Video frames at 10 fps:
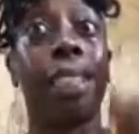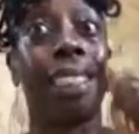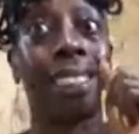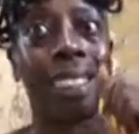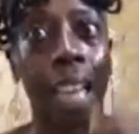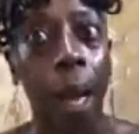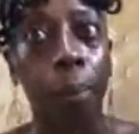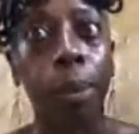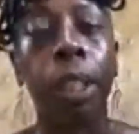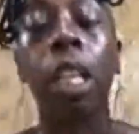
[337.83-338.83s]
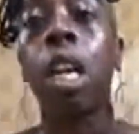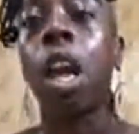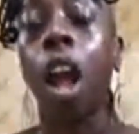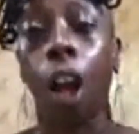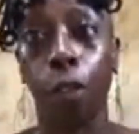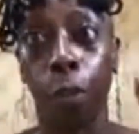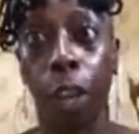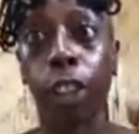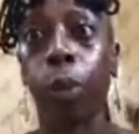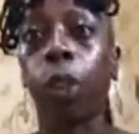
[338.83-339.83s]
The stems of your
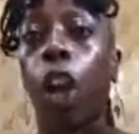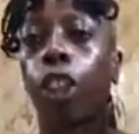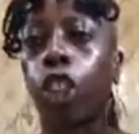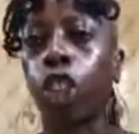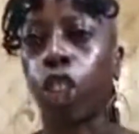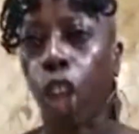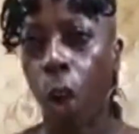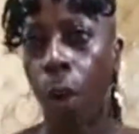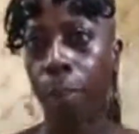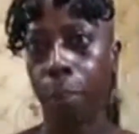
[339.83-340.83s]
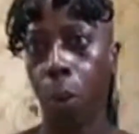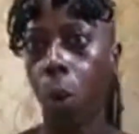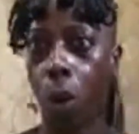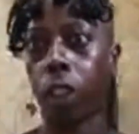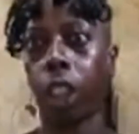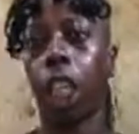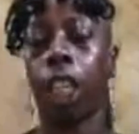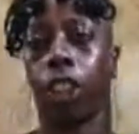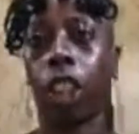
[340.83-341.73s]
vegetables are so important,